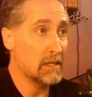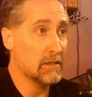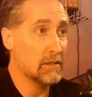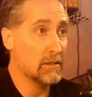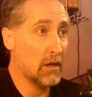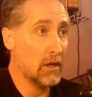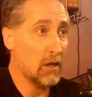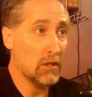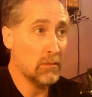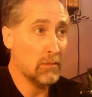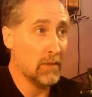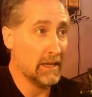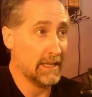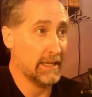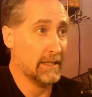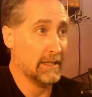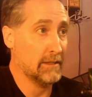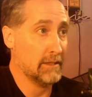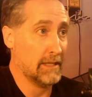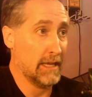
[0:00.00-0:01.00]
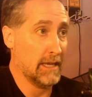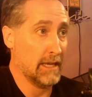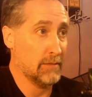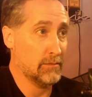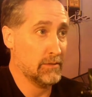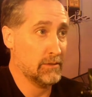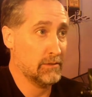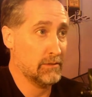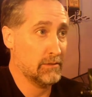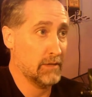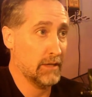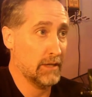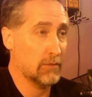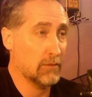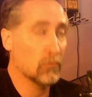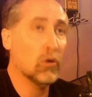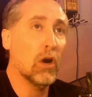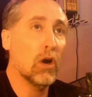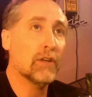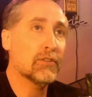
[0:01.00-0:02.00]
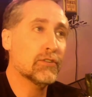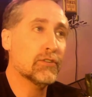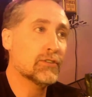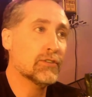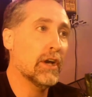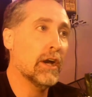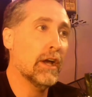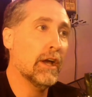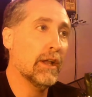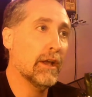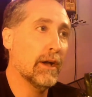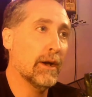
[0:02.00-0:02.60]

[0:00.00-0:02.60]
all of my games I just got